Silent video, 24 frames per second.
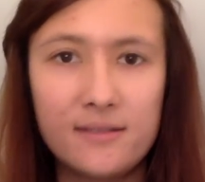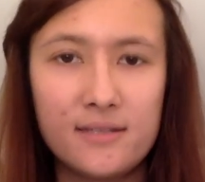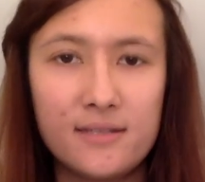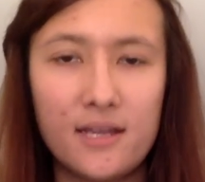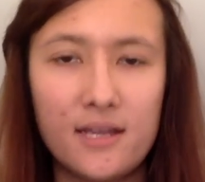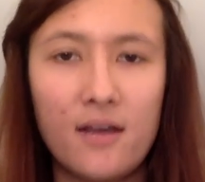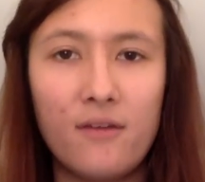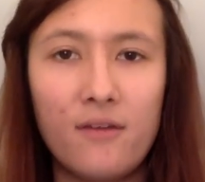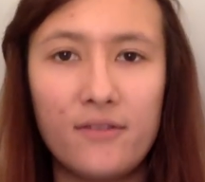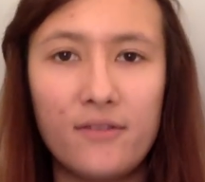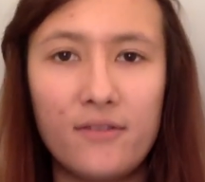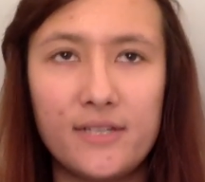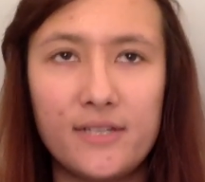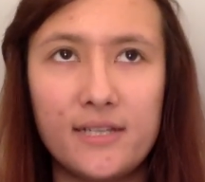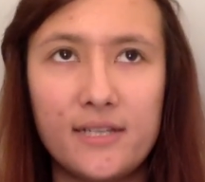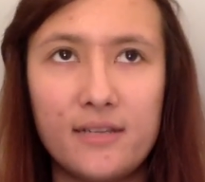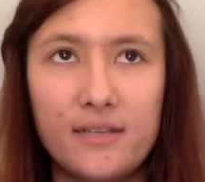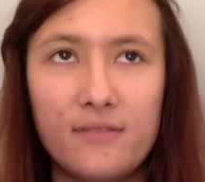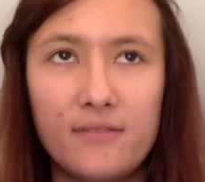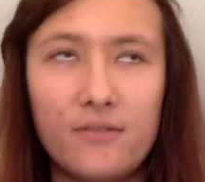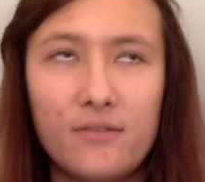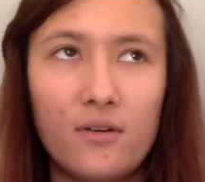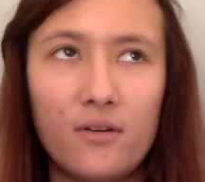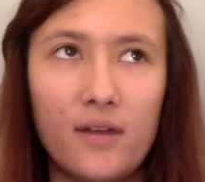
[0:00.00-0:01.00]
So obviously
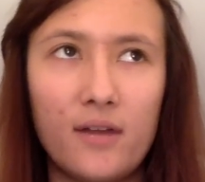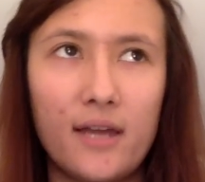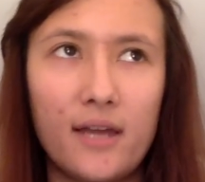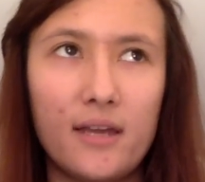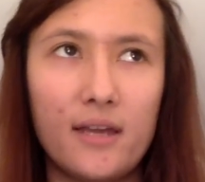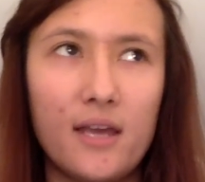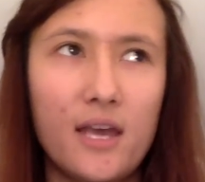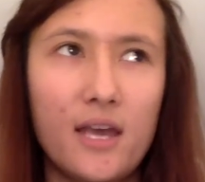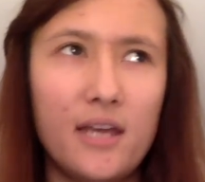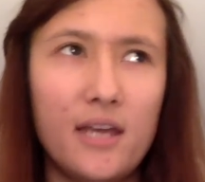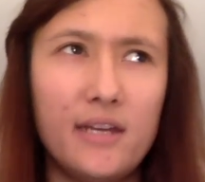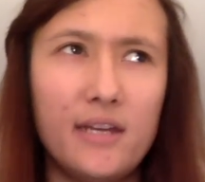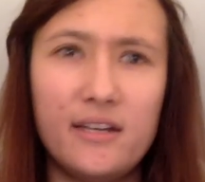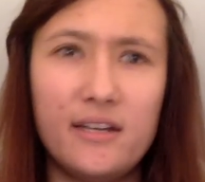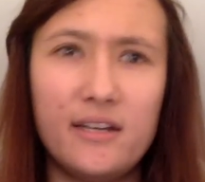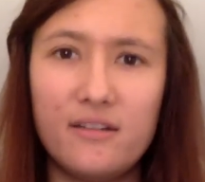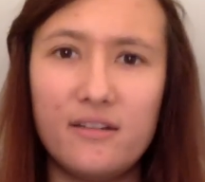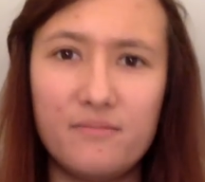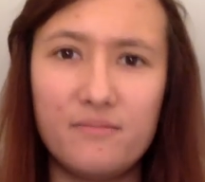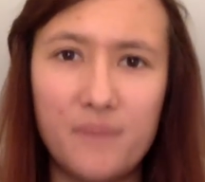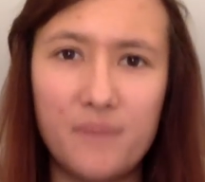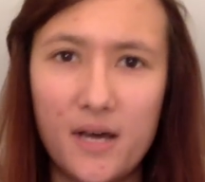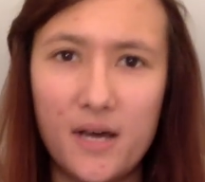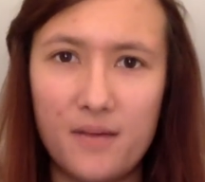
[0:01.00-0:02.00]
you've got like Uni
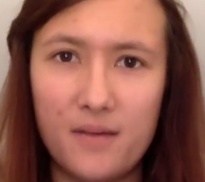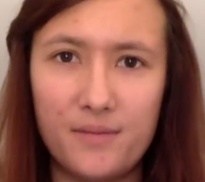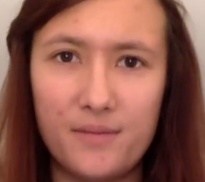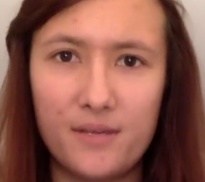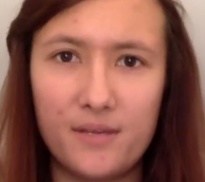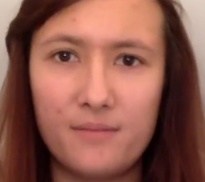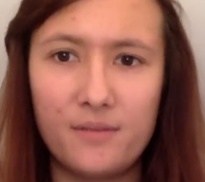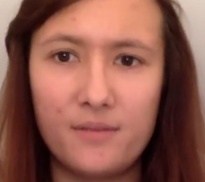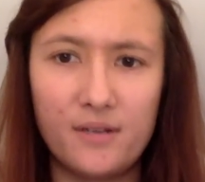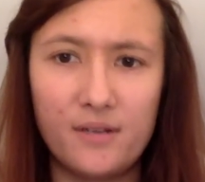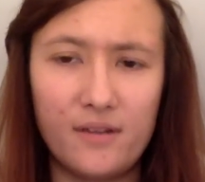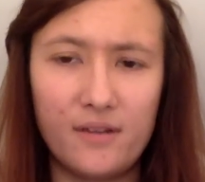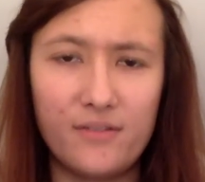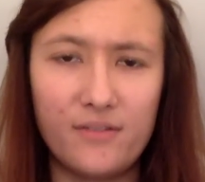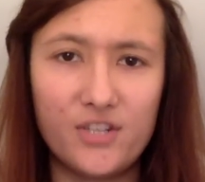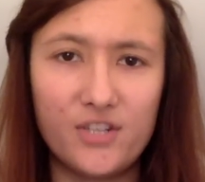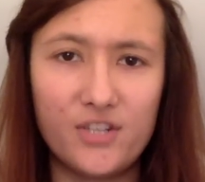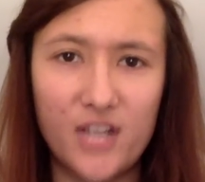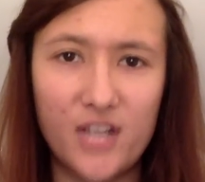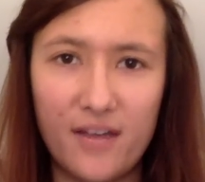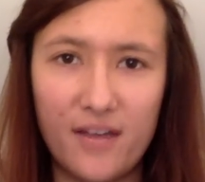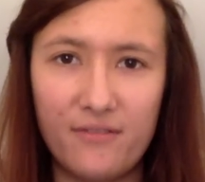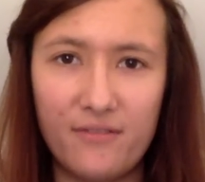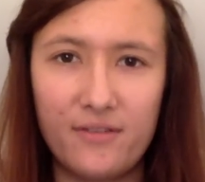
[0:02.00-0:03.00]
of Birmingham, Uni of
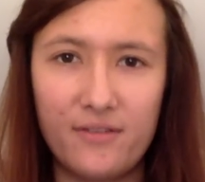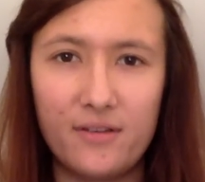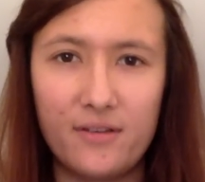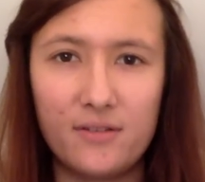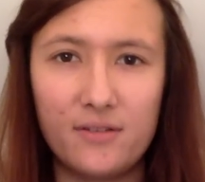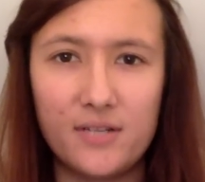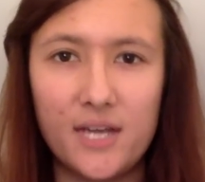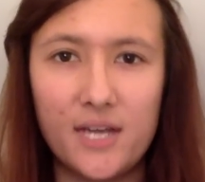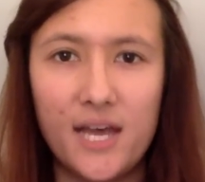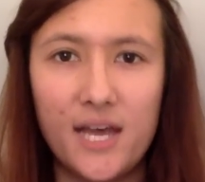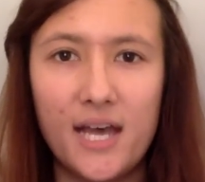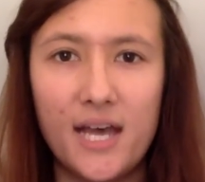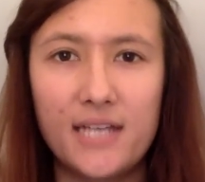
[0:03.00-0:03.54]
Sheffield.